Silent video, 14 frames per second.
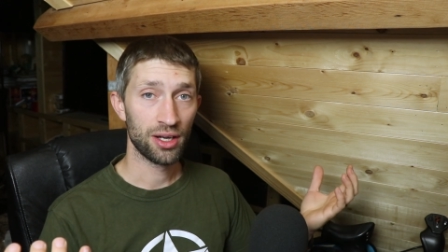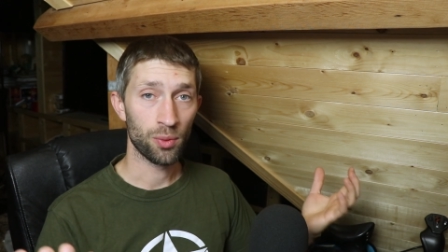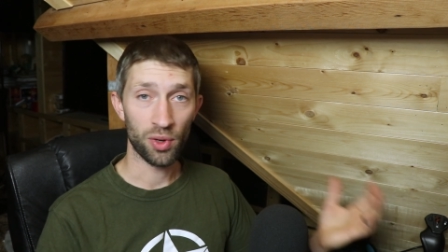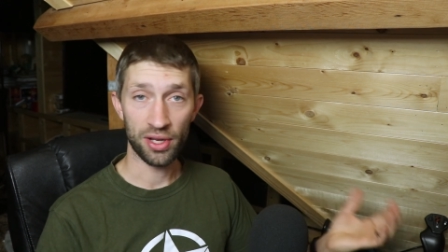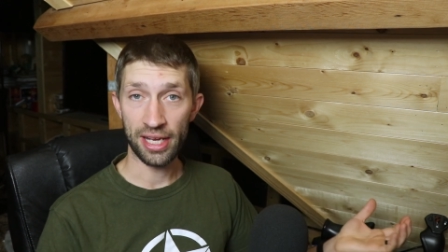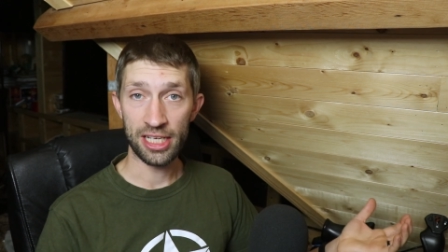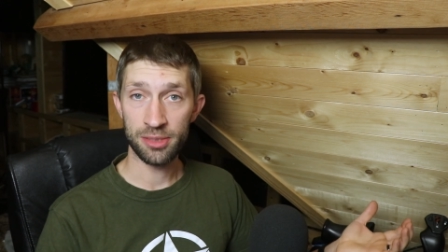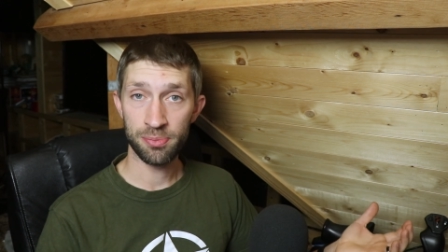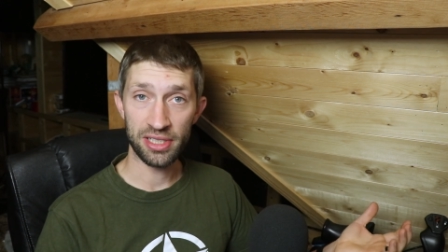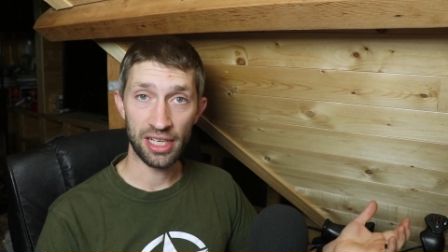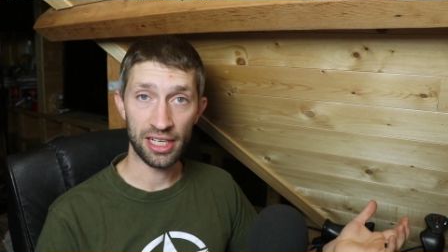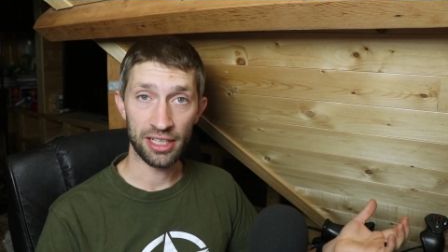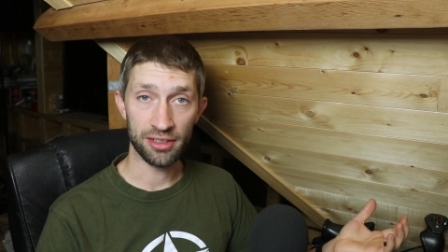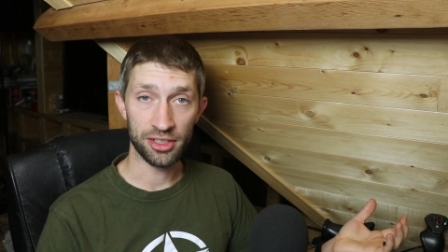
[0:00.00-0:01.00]
what
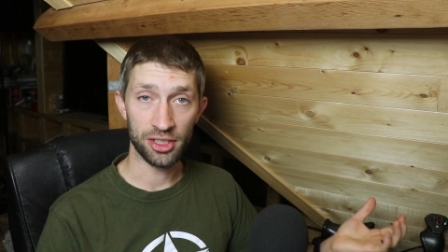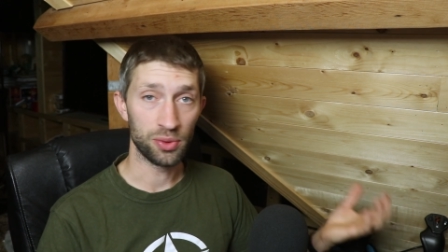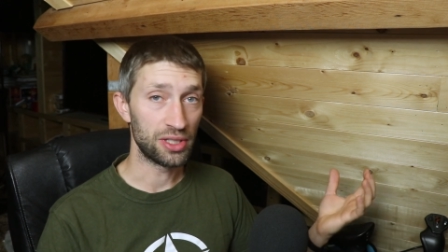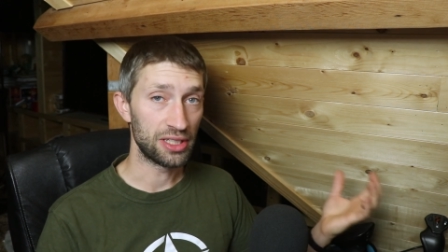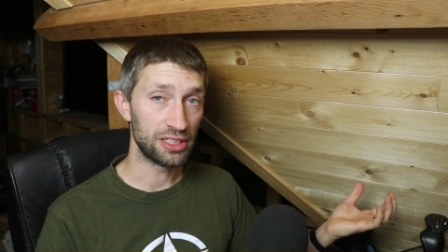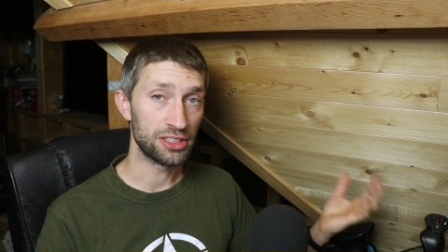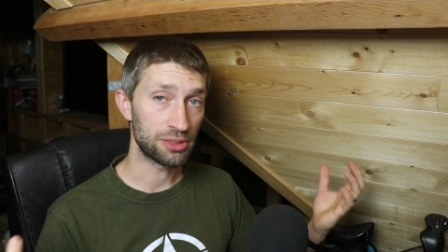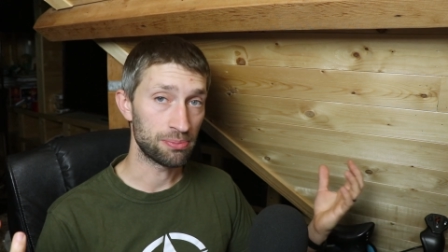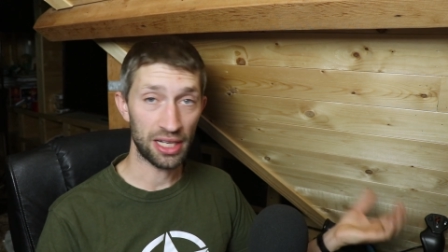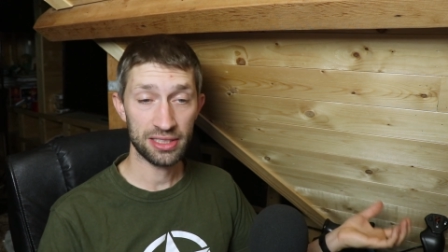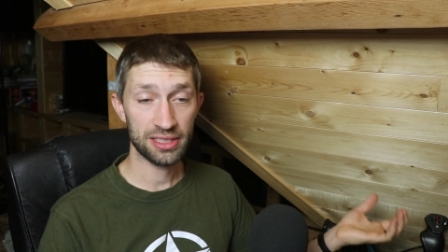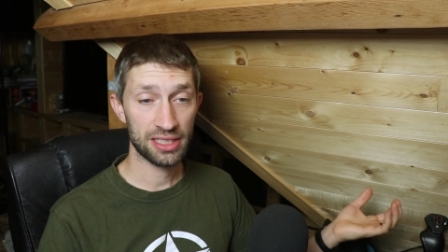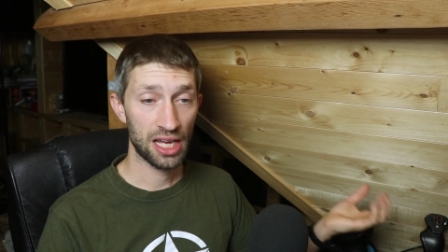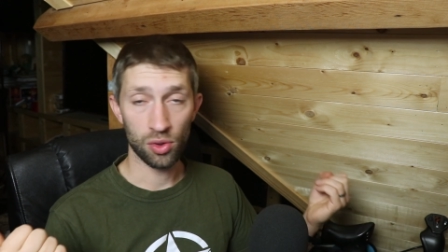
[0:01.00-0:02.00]
HPA unit is
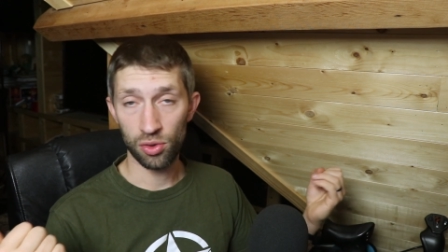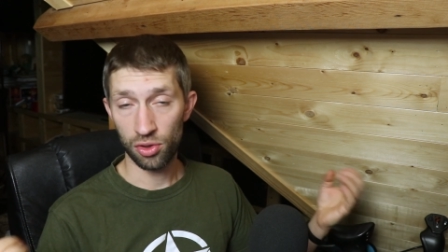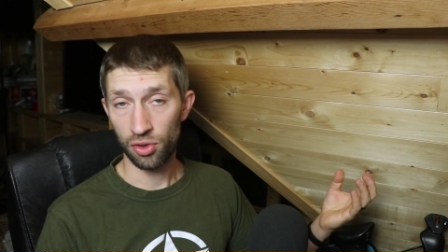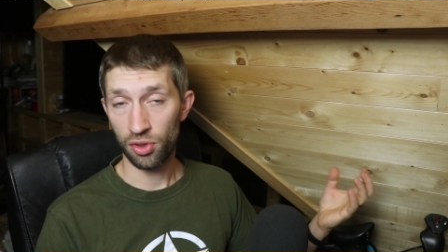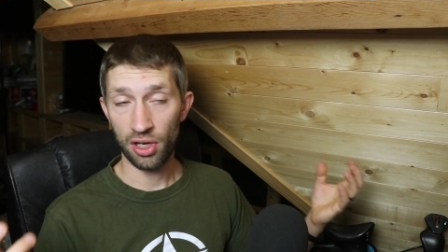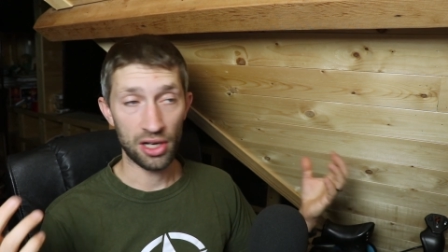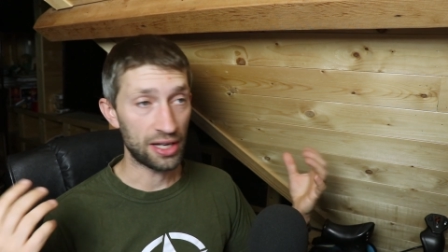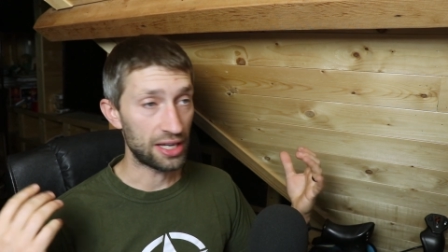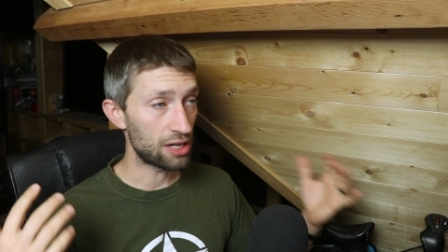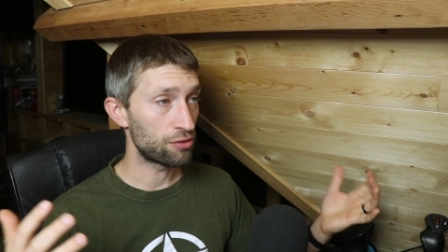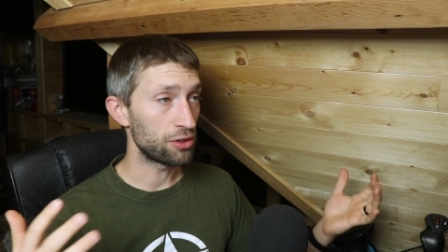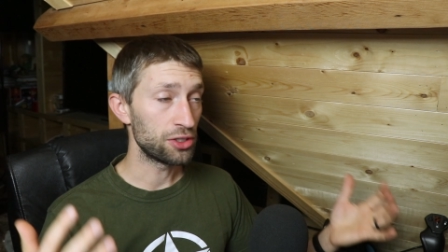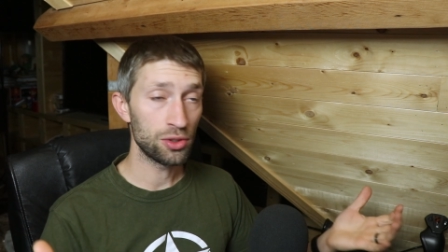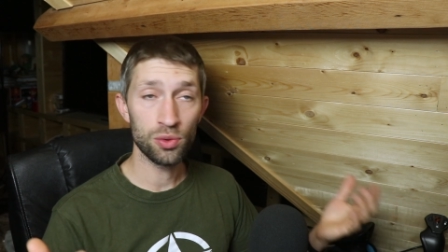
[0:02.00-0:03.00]
best or I
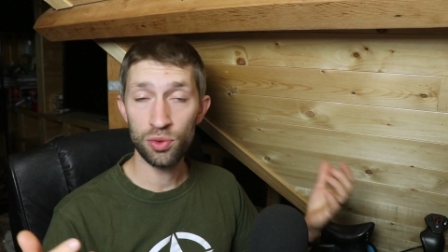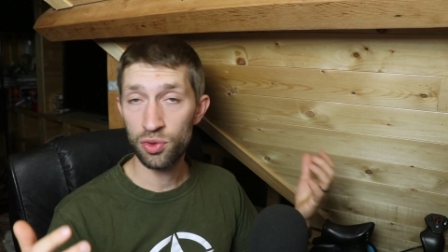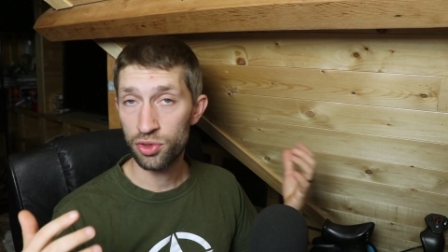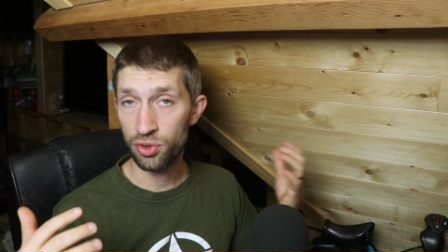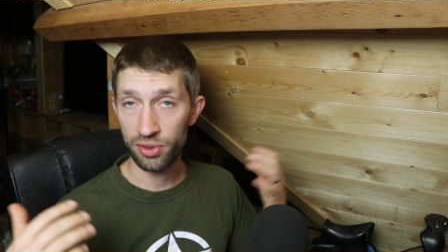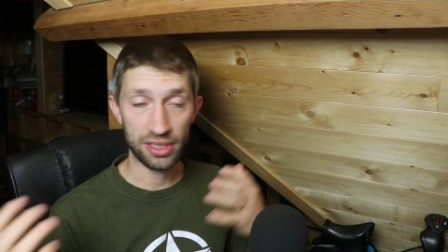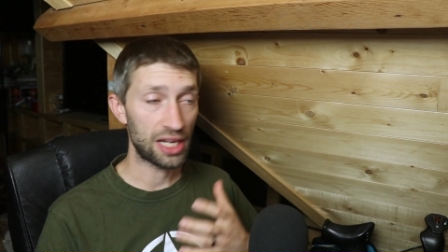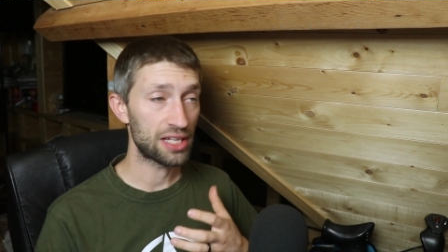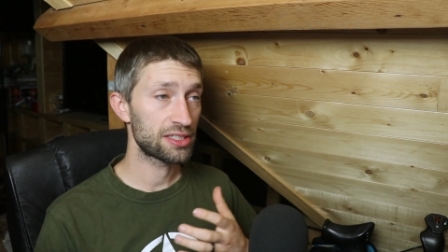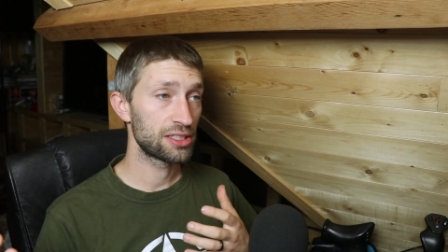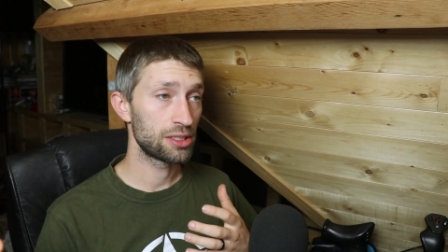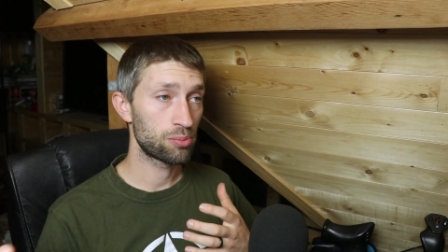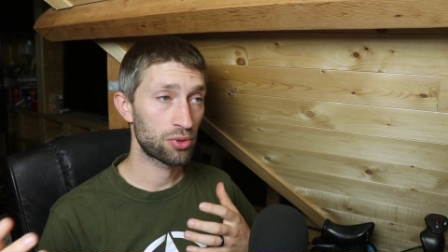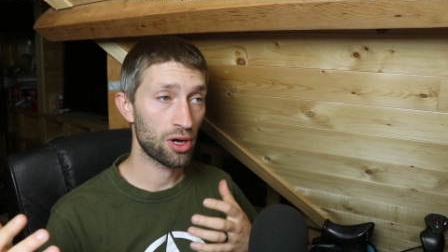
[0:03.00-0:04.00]
never used or
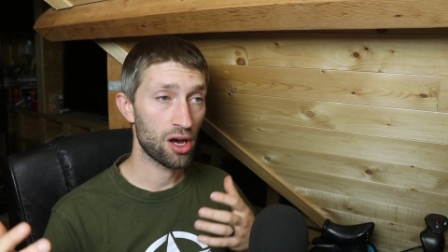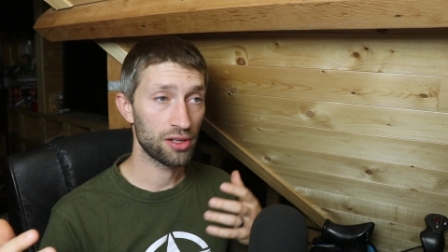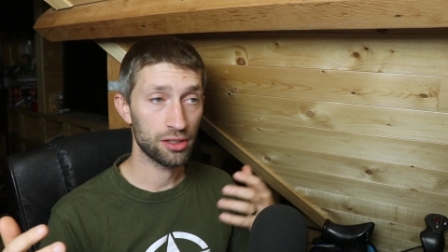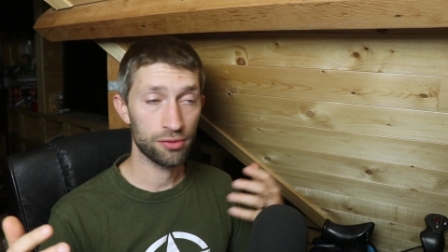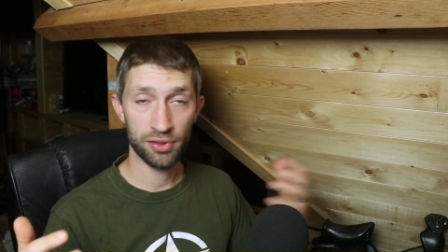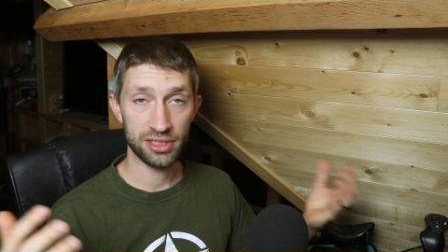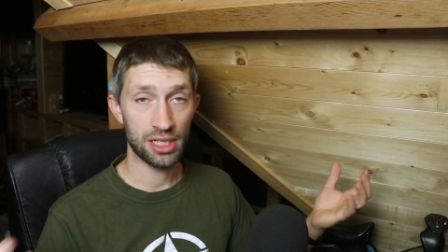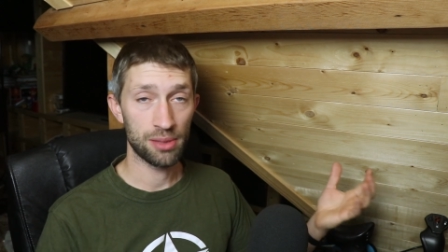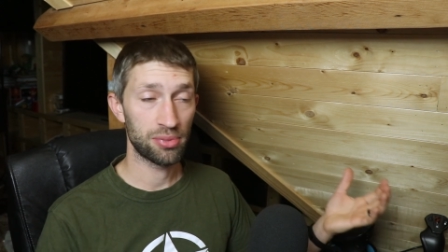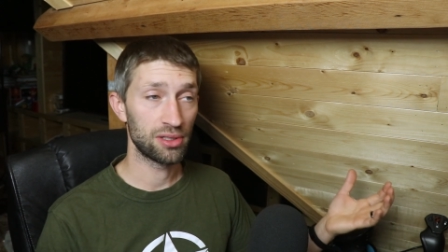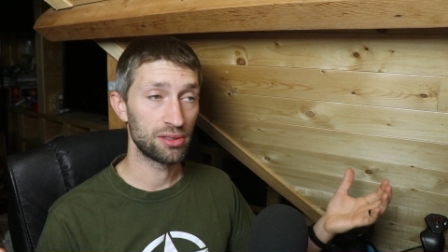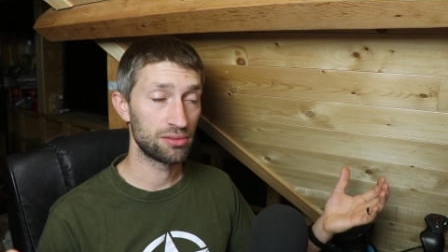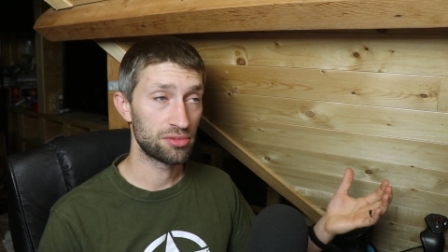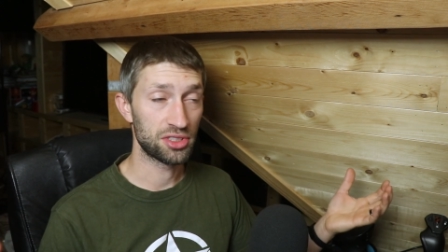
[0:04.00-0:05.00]
tested a product. For
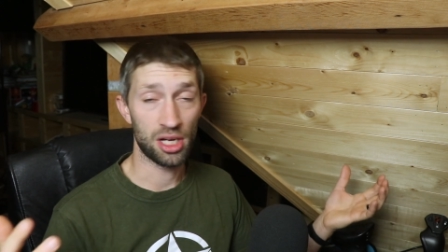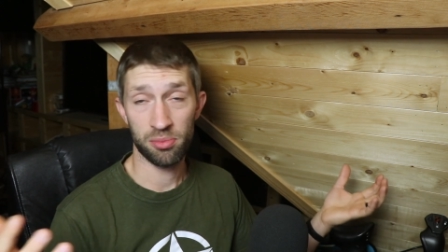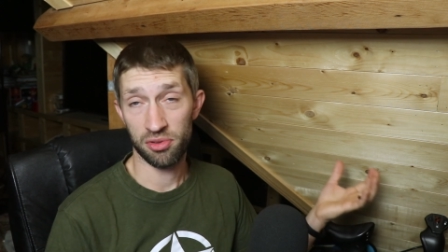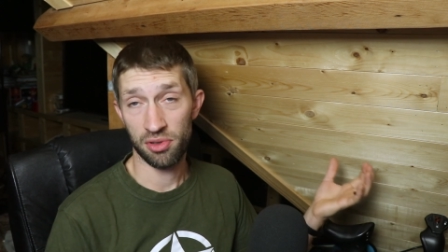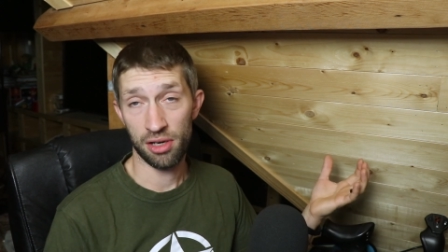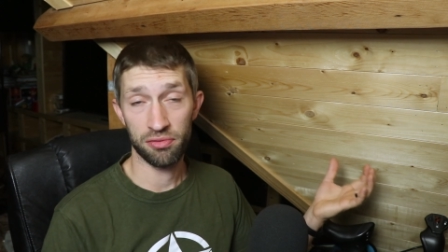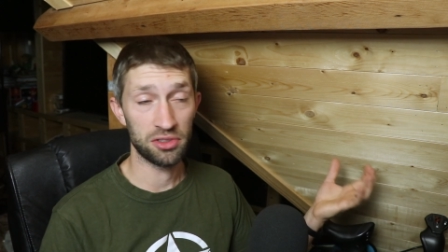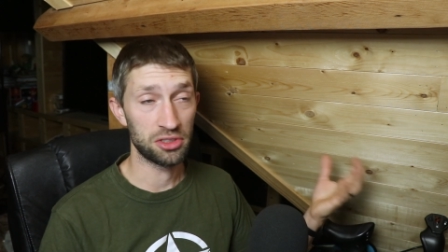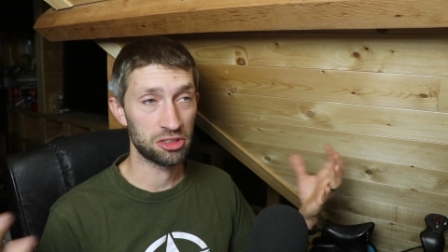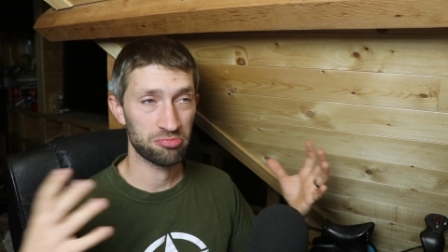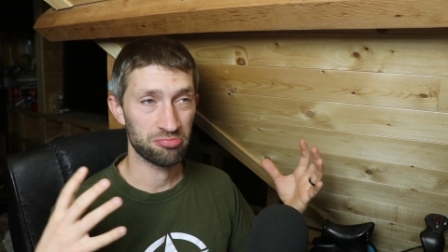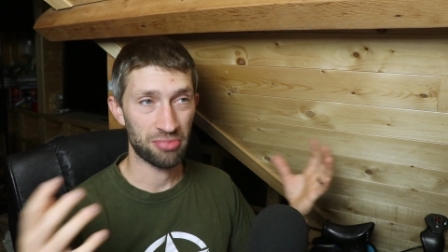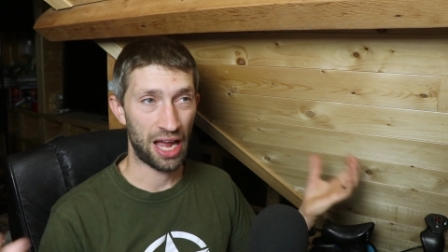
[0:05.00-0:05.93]
example, sniper rifles.